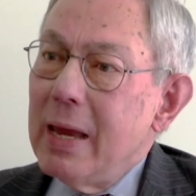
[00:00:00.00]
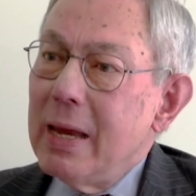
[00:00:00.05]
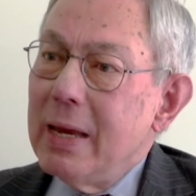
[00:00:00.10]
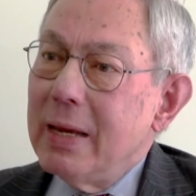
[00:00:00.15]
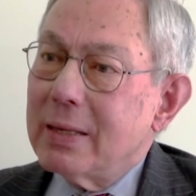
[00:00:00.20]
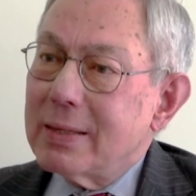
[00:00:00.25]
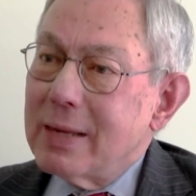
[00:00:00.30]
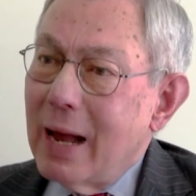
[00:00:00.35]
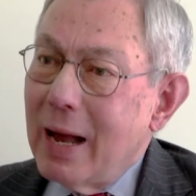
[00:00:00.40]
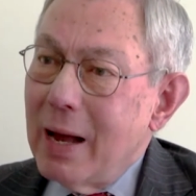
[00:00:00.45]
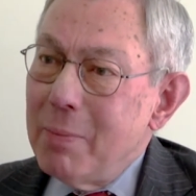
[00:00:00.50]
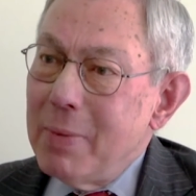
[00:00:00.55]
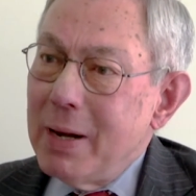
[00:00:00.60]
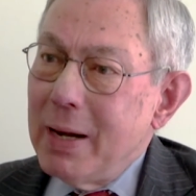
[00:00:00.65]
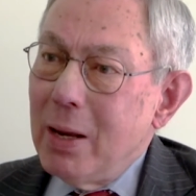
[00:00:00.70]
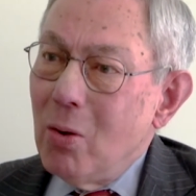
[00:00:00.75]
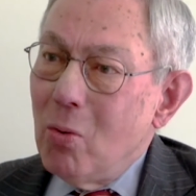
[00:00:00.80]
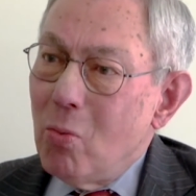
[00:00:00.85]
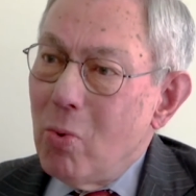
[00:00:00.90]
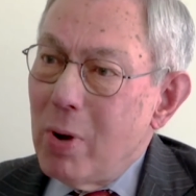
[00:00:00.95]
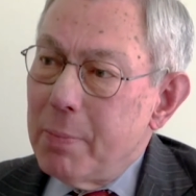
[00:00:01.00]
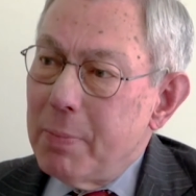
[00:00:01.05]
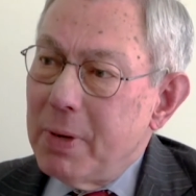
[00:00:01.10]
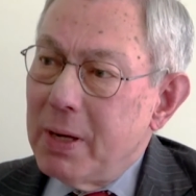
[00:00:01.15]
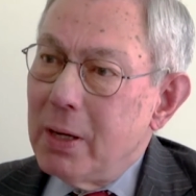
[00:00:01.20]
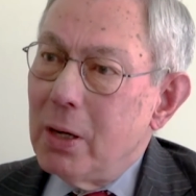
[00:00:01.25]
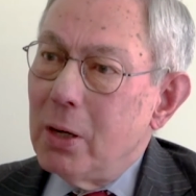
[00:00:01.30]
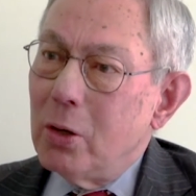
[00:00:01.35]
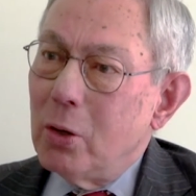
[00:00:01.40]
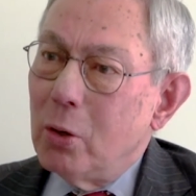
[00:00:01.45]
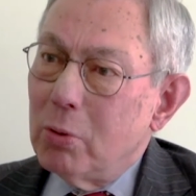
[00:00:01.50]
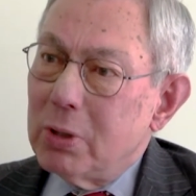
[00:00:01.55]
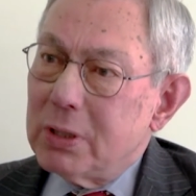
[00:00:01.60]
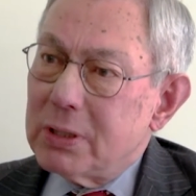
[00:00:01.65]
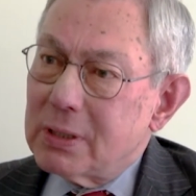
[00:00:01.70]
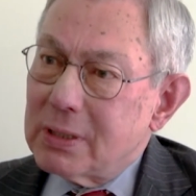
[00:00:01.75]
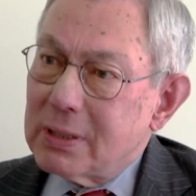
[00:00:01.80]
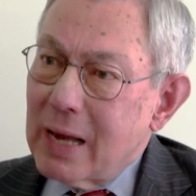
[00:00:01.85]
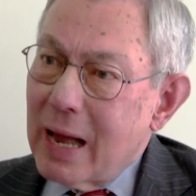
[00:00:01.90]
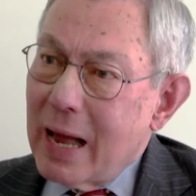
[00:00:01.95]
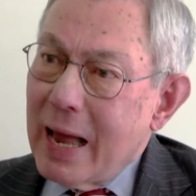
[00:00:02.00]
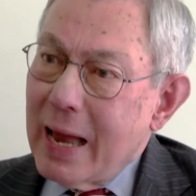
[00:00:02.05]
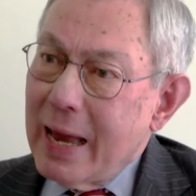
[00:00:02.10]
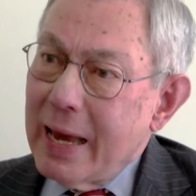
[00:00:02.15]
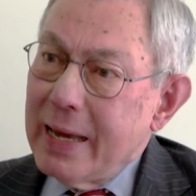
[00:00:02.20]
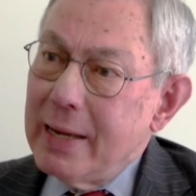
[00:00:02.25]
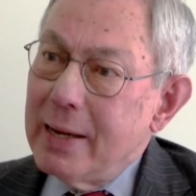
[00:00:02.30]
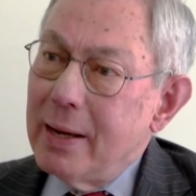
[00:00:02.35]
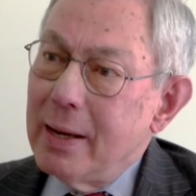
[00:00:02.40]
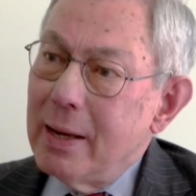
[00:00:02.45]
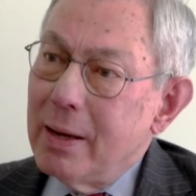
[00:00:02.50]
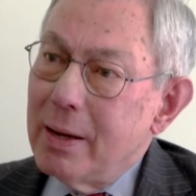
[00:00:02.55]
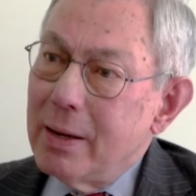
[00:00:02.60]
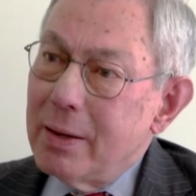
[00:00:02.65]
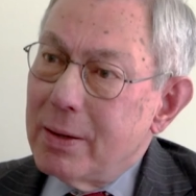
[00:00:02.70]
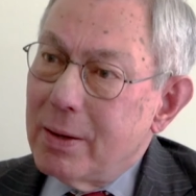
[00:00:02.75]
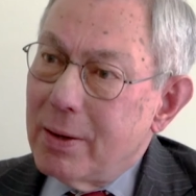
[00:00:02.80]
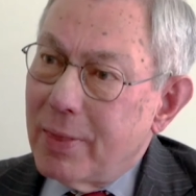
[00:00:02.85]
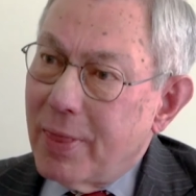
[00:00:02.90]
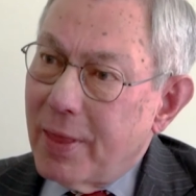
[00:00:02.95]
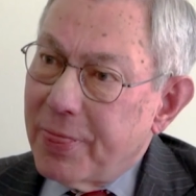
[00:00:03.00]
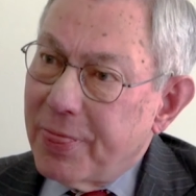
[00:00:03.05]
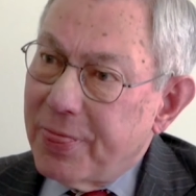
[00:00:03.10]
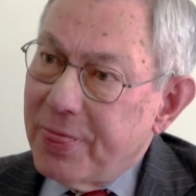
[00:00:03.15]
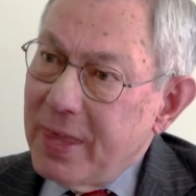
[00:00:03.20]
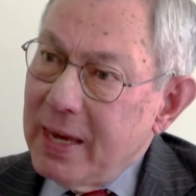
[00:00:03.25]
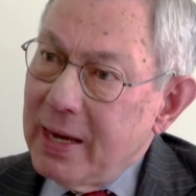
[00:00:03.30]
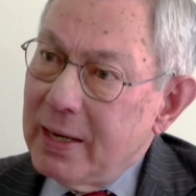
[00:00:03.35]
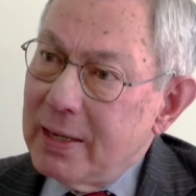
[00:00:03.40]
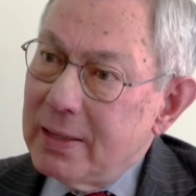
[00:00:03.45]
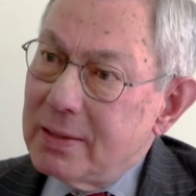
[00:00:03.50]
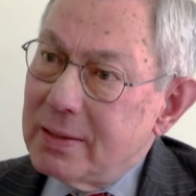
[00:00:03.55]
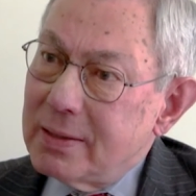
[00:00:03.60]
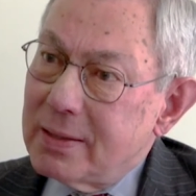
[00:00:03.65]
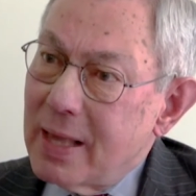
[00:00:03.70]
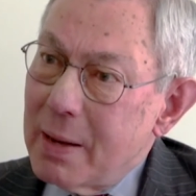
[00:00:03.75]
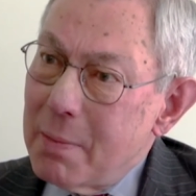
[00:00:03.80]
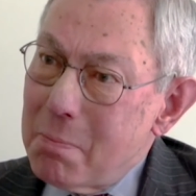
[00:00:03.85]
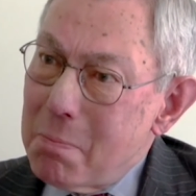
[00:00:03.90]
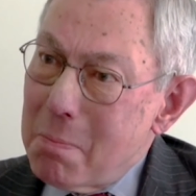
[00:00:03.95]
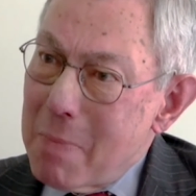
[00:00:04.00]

It's how many women you assign to the things that